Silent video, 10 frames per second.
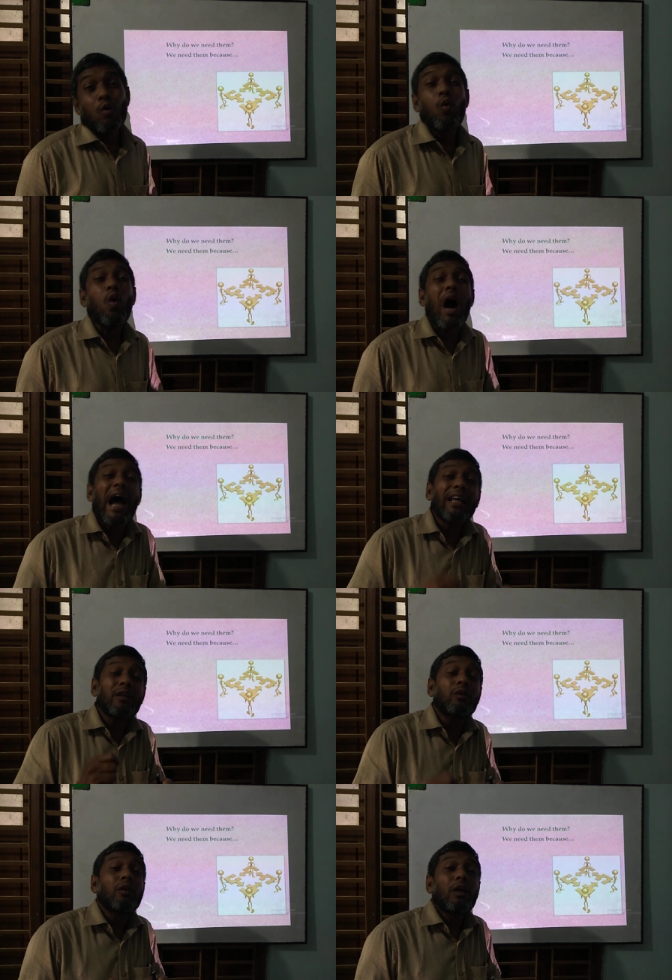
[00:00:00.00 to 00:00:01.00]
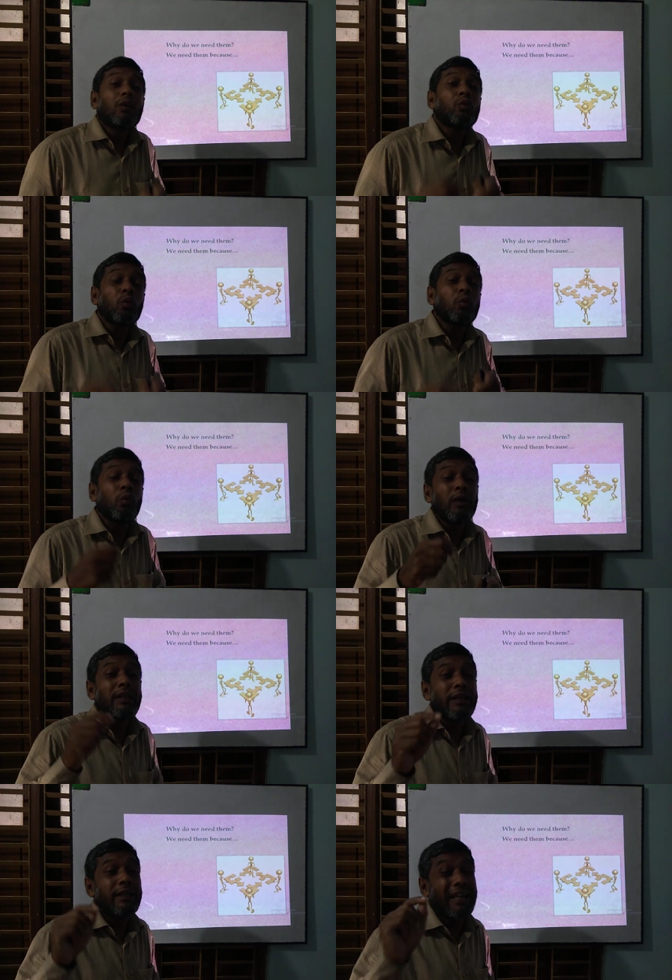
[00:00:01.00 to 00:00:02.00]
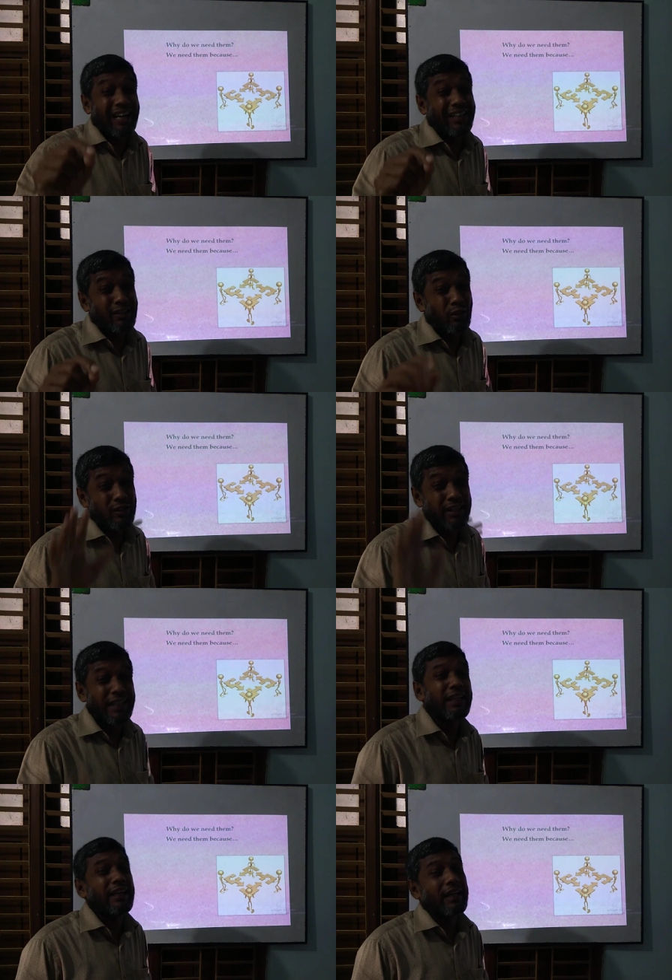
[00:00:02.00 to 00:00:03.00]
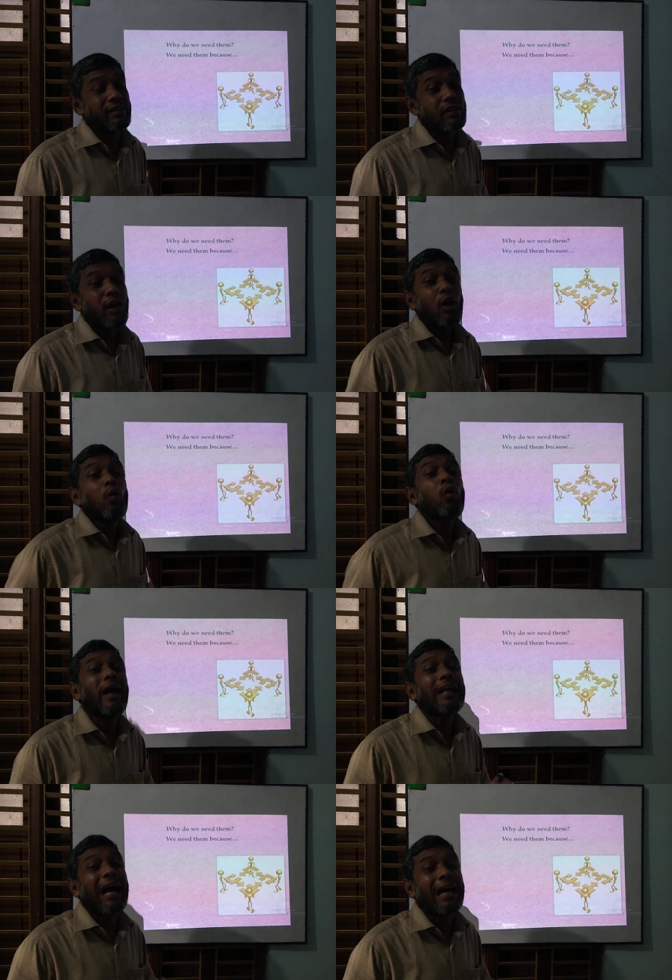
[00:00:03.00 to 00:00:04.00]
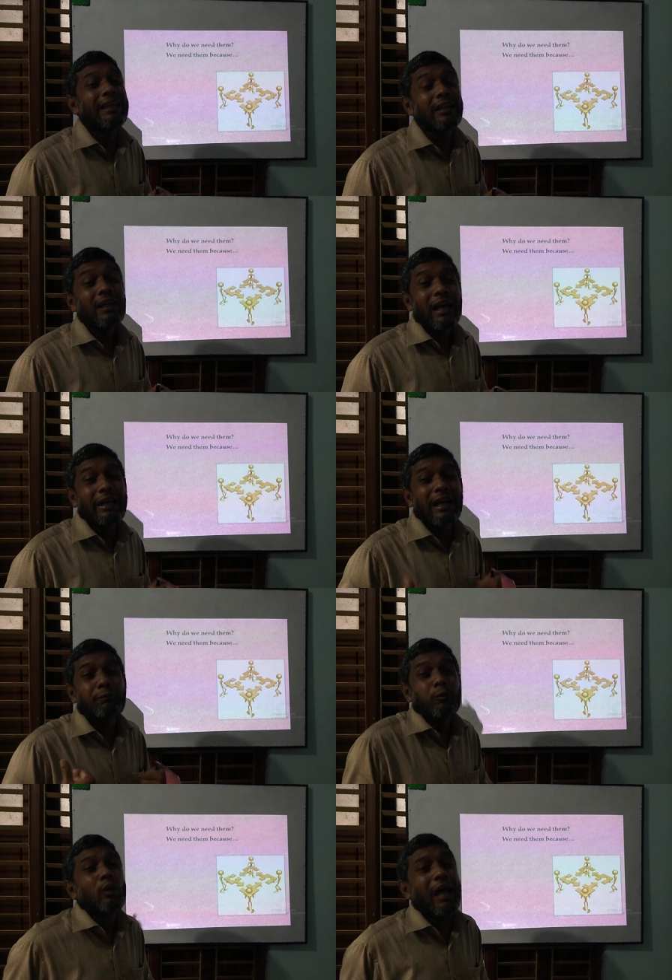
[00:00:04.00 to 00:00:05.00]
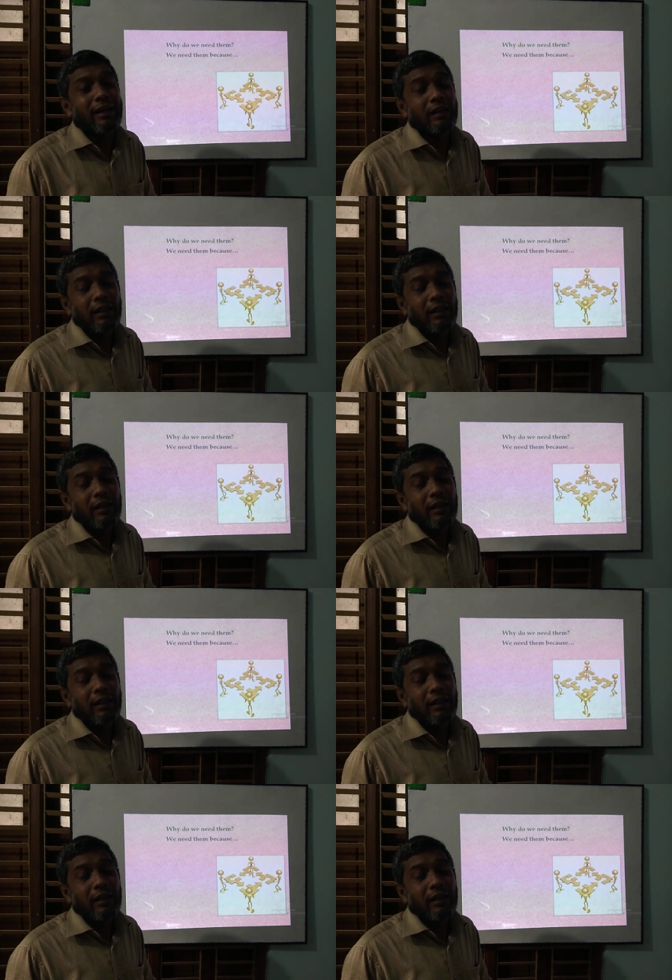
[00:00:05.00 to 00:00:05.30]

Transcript: Why do we need connectors, linkers? Why I have to learn